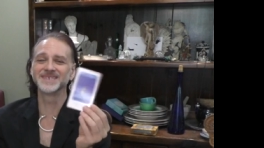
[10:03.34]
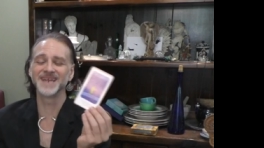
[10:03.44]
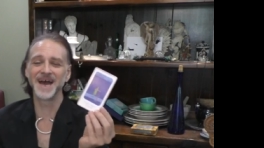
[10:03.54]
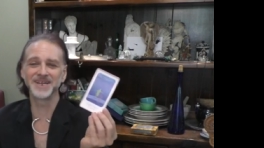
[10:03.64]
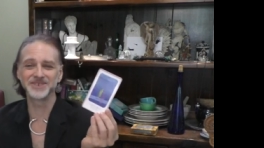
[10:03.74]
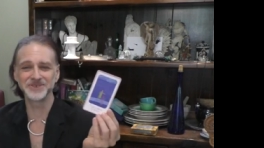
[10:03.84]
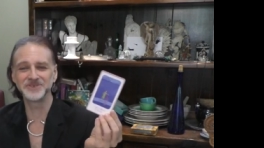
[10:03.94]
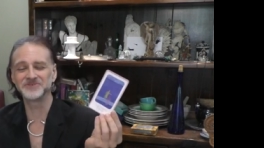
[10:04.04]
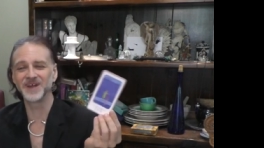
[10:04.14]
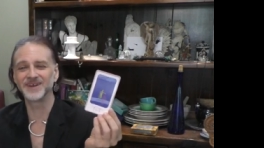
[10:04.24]
is an
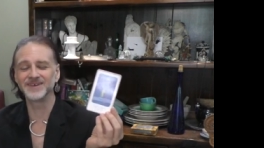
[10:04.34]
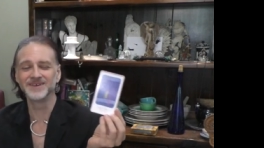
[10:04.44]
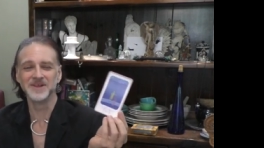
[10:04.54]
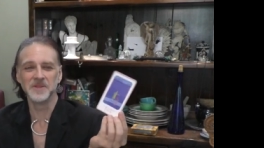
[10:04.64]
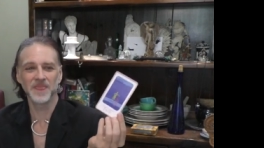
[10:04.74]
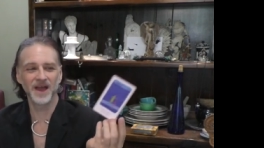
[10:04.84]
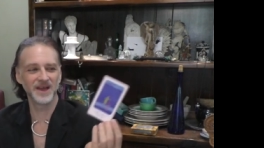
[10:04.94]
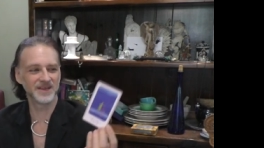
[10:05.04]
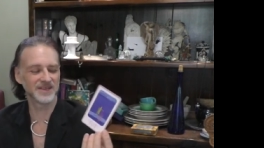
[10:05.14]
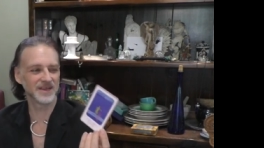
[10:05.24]
attitude if not a,
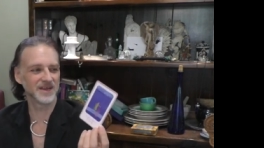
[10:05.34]
a,